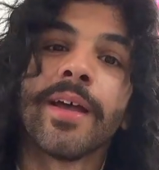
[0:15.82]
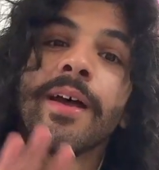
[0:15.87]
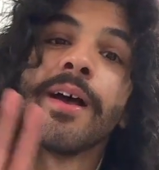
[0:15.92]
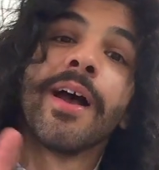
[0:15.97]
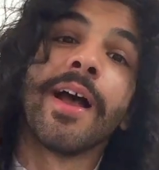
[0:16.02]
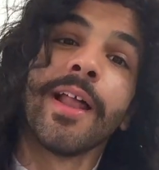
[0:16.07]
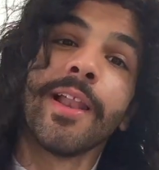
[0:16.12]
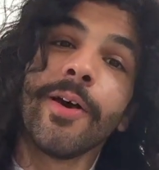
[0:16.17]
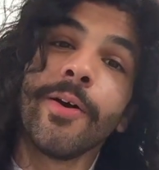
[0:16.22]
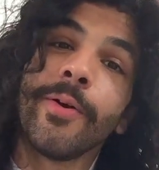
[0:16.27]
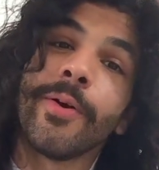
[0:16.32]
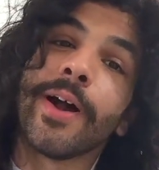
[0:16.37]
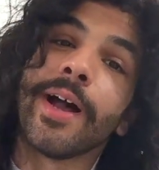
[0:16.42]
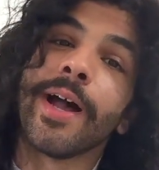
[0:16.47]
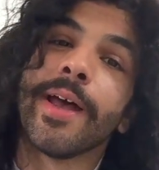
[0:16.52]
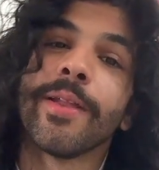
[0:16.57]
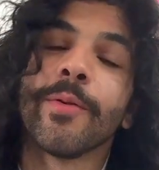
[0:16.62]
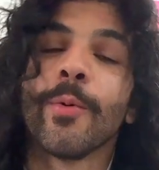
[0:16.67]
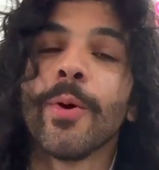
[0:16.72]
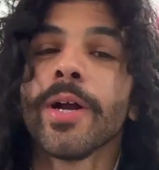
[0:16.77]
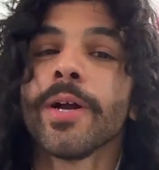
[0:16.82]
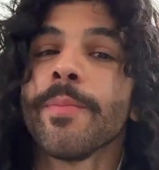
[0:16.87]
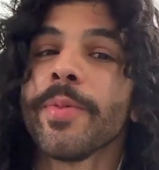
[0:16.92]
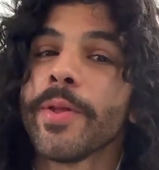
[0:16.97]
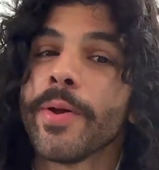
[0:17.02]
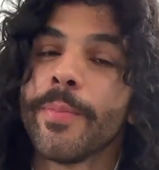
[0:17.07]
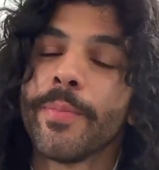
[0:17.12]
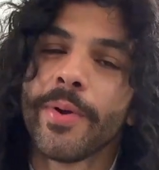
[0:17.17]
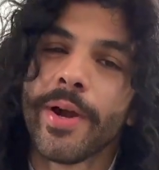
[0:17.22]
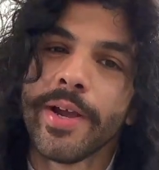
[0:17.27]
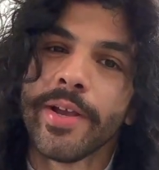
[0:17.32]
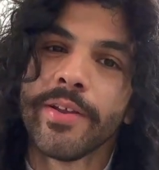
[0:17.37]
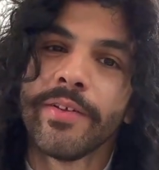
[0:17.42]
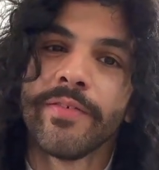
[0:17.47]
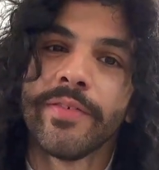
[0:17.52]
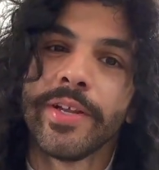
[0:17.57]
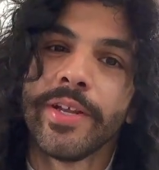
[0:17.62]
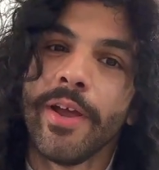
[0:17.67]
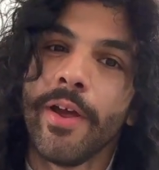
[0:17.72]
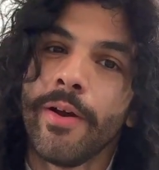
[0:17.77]
Hello and welcome to a brand new
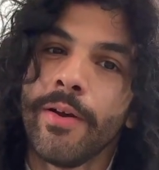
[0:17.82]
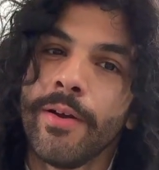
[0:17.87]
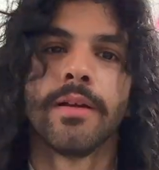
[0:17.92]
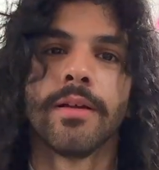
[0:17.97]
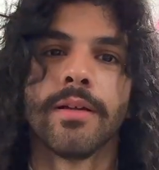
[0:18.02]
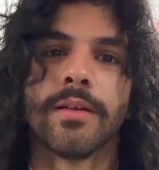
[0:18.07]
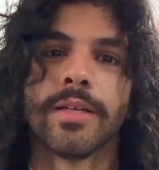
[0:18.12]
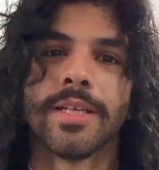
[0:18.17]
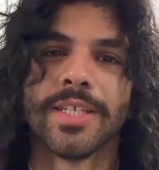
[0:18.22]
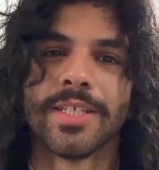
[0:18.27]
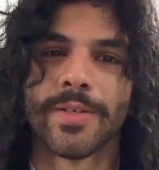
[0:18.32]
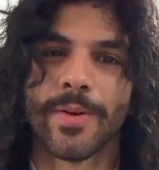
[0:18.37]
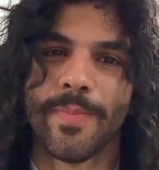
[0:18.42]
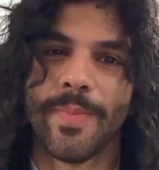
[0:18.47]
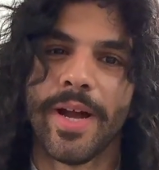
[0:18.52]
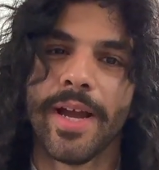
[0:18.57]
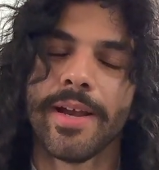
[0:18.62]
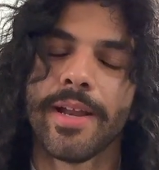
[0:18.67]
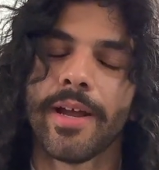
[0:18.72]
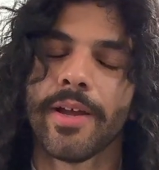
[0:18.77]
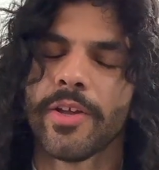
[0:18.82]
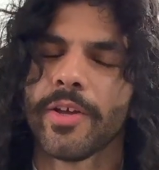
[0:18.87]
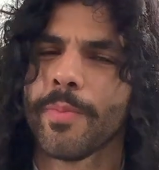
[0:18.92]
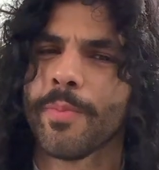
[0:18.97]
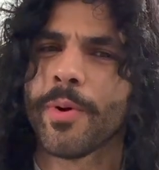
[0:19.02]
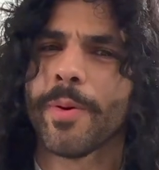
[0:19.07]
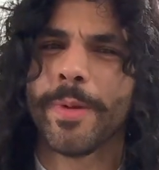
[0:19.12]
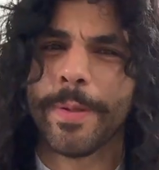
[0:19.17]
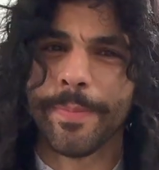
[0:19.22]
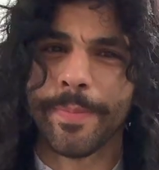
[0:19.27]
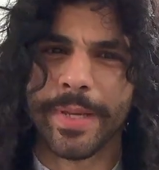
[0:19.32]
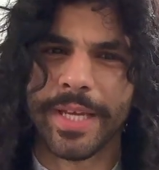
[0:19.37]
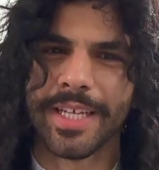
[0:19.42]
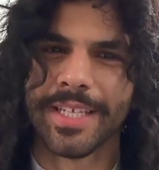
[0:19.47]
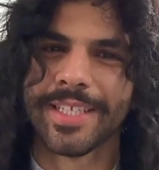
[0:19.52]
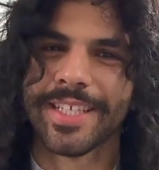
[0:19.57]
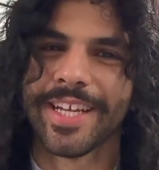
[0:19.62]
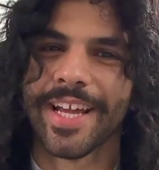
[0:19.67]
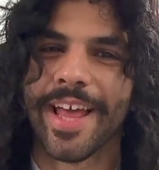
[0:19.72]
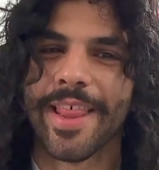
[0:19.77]
video. So by now you can probably
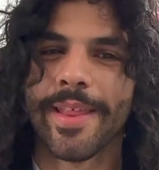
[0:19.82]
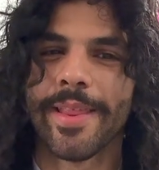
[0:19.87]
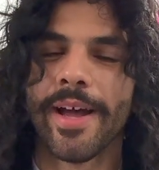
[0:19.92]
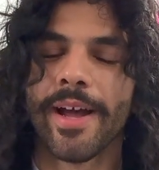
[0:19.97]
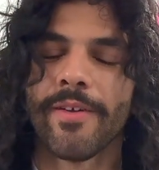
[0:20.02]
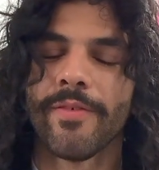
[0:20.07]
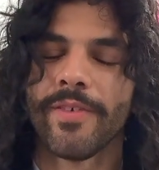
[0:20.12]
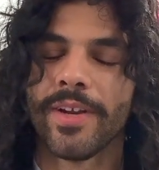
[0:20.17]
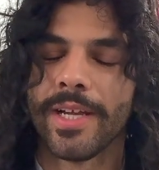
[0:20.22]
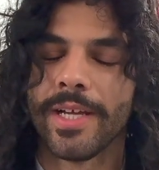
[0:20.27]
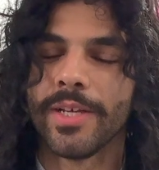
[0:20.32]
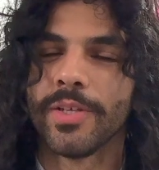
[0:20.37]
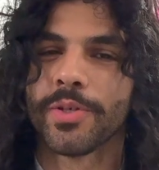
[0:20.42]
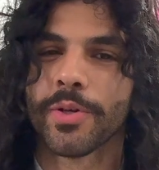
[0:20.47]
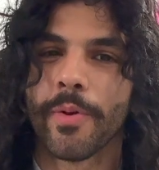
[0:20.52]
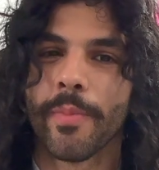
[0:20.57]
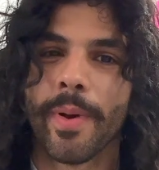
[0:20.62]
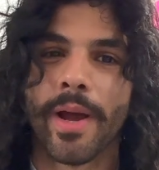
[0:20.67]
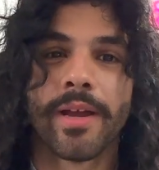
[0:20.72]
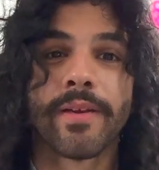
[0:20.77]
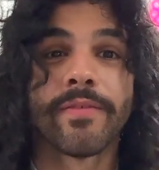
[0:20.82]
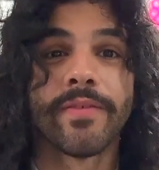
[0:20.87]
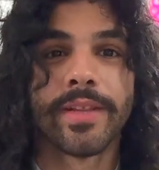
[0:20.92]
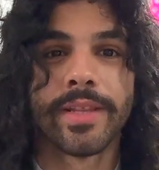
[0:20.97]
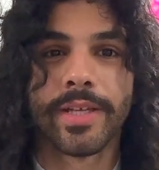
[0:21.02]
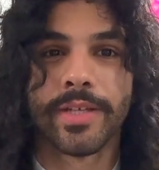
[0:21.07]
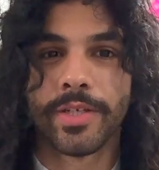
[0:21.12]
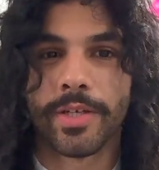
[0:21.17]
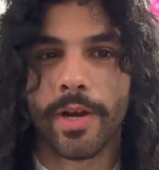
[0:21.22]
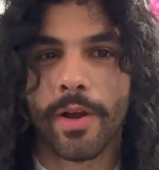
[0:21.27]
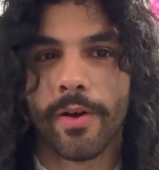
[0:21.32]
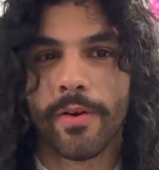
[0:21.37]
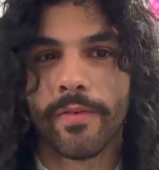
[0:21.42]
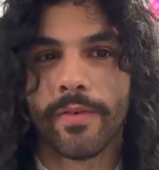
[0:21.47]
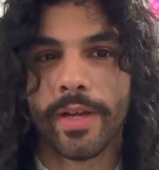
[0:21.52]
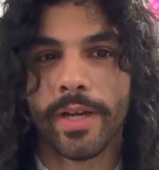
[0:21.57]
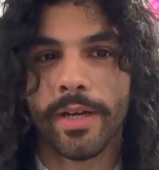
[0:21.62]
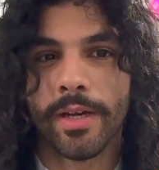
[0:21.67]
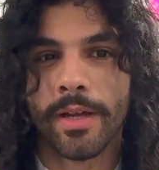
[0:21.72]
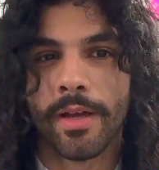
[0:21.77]
piece together that I really enjoy buying vintage
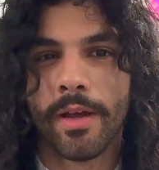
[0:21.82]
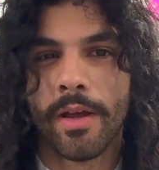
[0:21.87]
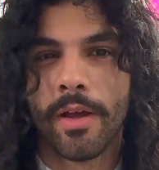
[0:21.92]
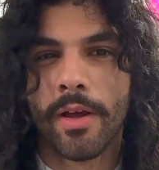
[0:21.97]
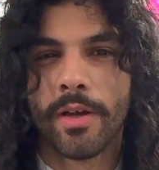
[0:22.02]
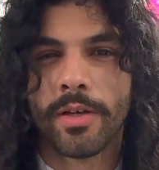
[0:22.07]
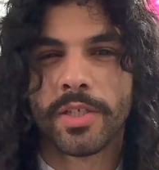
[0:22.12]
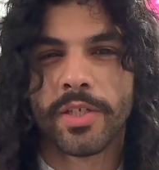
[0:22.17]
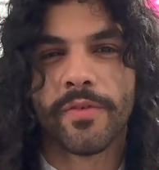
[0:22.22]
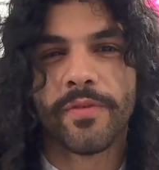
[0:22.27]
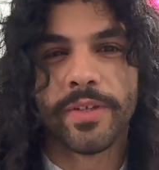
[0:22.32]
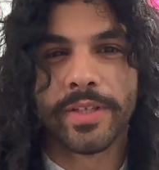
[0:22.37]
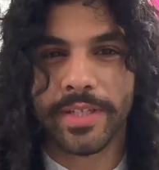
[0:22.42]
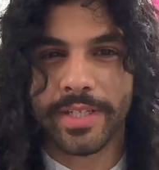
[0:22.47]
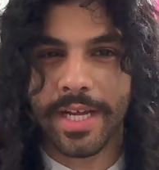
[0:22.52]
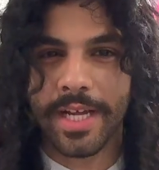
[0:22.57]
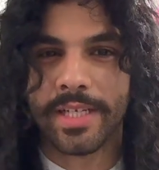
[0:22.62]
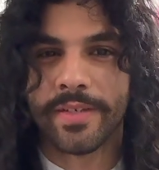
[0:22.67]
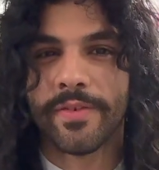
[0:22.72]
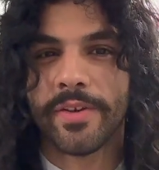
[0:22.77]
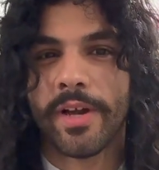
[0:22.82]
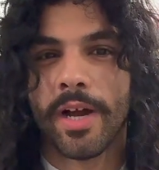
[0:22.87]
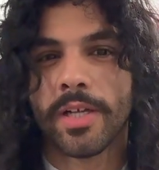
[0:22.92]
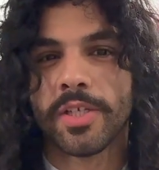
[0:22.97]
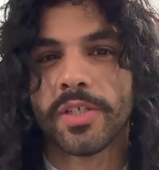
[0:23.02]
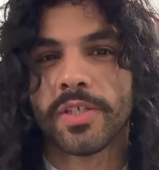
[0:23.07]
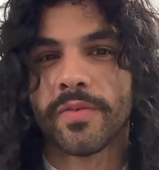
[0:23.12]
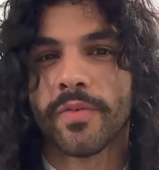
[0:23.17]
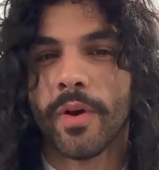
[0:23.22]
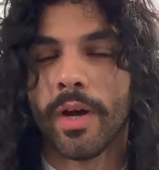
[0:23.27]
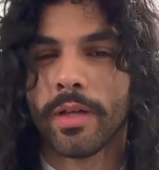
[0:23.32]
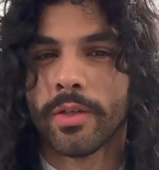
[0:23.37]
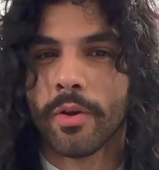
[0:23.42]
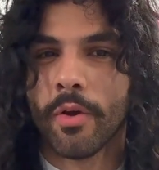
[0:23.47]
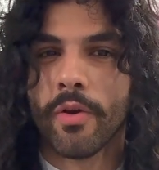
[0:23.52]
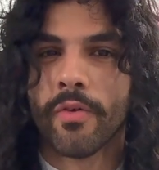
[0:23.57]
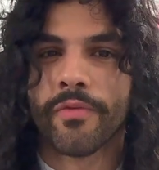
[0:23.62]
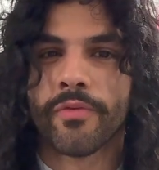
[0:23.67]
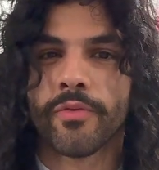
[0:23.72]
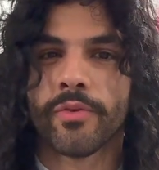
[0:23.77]
clothing. So for today's video I just thought I'd
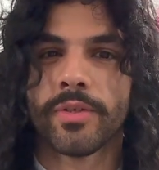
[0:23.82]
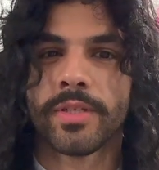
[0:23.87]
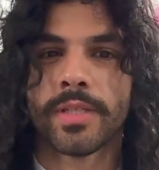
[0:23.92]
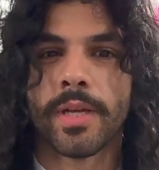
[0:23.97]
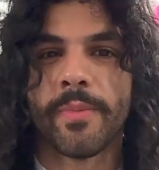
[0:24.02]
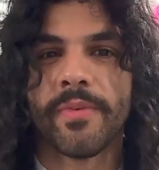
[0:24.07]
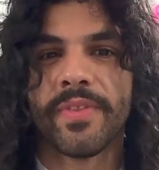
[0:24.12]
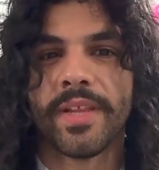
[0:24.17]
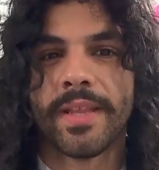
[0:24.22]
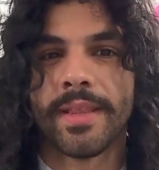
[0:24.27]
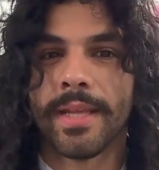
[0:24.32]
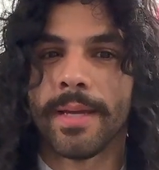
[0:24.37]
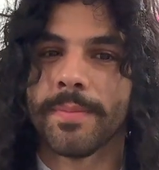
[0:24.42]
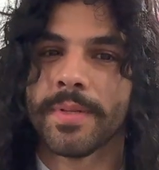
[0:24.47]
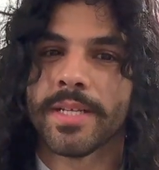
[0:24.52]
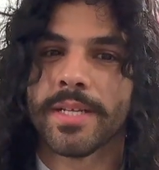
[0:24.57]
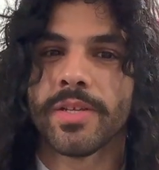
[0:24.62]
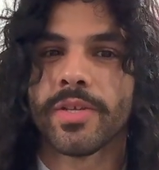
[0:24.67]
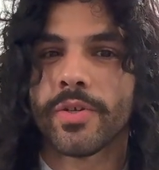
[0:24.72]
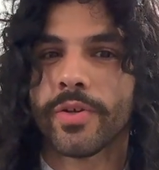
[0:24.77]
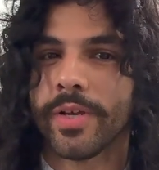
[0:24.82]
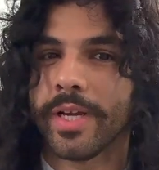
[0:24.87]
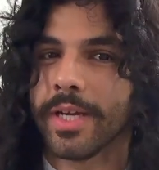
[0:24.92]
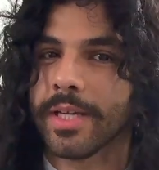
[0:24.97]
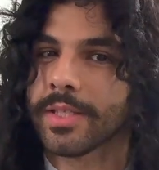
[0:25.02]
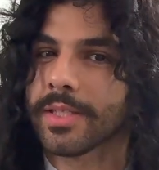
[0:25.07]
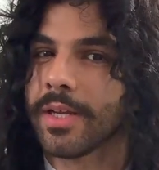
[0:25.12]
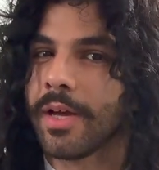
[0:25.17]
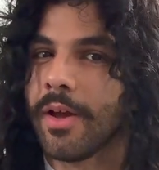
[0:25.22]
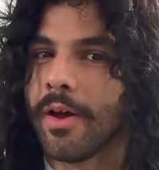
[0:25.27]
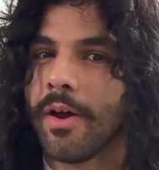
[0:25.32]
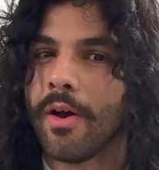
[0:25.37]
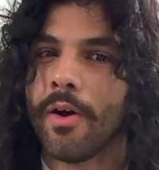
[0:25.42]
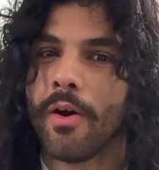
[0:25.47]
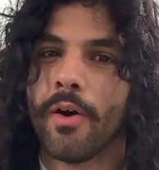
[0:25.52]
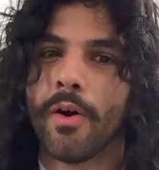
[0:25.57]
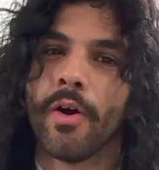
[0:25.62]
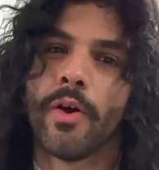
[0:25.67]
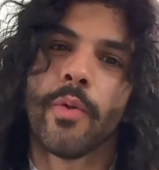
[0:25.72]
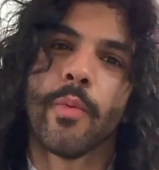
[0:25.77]
go through some of the tips and tricks
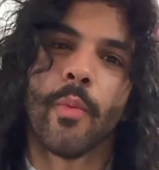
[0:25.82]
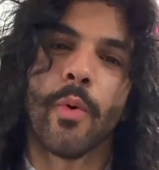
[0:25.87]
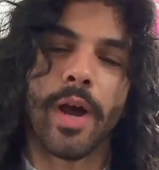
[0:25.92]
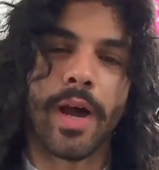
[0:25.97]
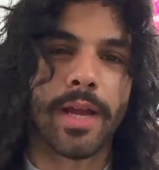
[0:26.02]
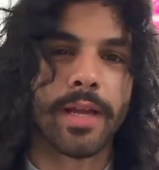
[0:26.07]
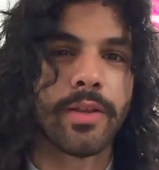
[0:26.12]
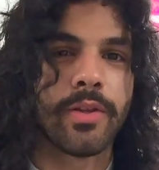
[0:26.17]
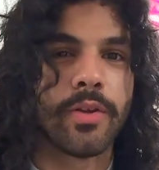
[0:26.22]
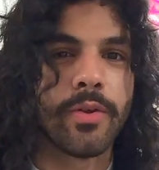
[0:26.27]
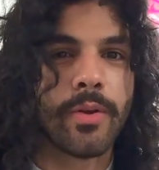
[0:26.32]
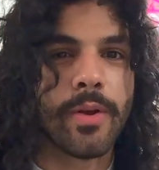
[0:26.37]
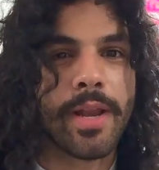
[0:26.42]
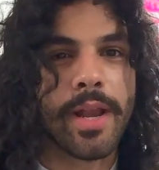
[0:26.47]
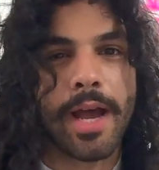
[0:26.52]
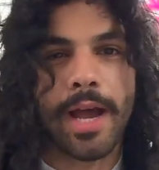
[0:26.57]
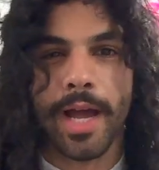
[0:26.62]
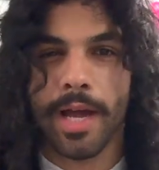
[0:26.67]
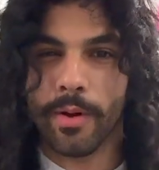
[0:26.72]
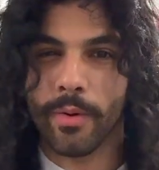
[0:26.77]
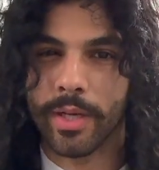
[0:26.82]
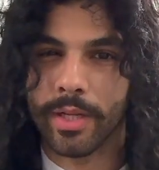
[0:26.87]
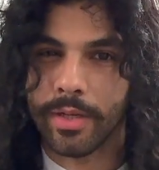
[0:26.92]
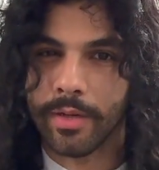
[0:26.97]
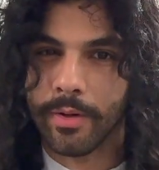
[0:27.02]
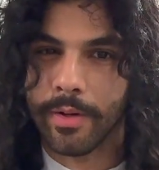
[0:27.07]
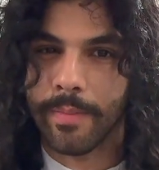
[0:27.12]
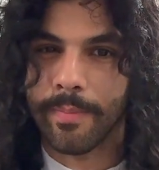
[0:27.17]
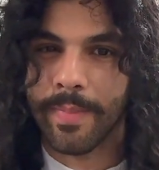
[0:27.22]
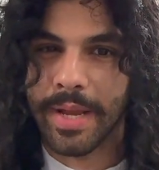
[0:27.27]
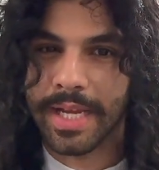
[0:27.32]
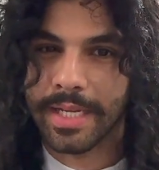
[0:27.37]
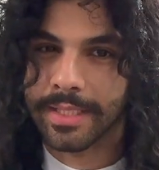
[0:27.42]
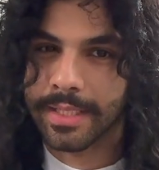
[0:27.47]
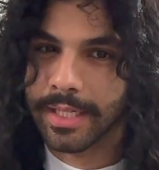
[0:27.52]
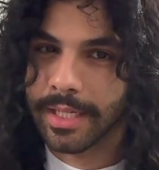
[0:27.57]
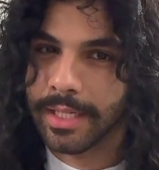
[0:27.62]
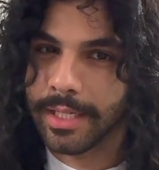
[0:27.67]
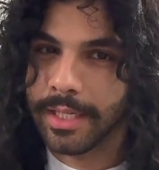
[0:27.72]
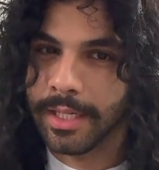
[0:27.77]
on what I do and how I do it
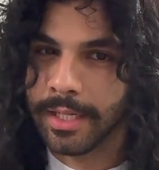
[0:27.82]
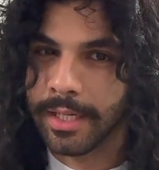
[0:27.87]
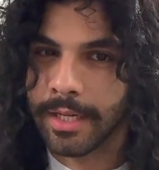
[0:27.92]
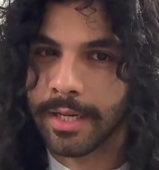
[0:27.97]
basically.